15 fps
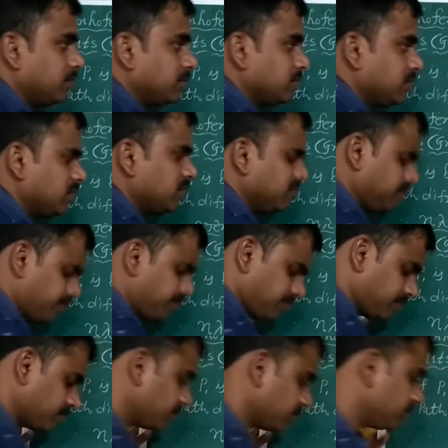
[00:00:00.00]
so
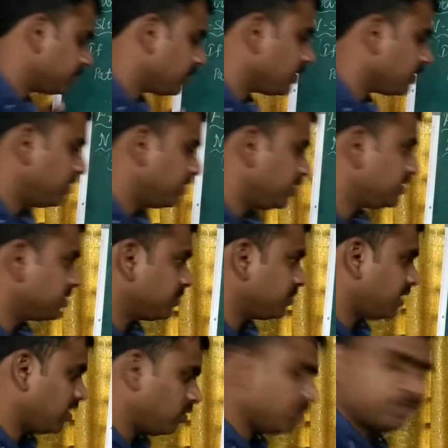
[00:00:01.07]
for example, I
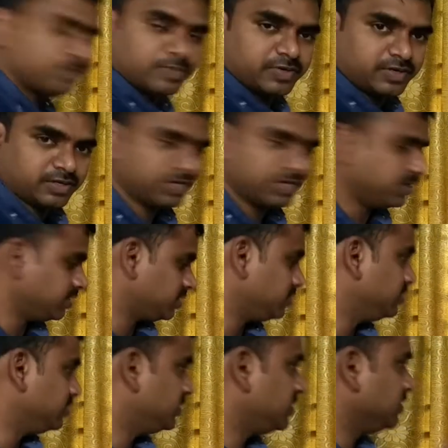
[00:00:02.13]
hope you understood
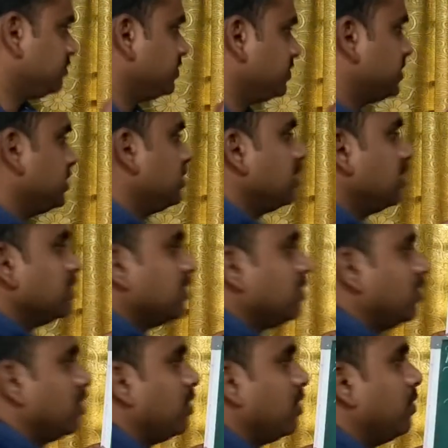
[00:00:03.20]
this equation.
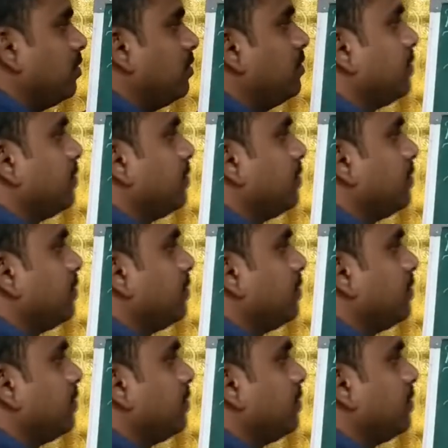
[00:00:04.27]
Now,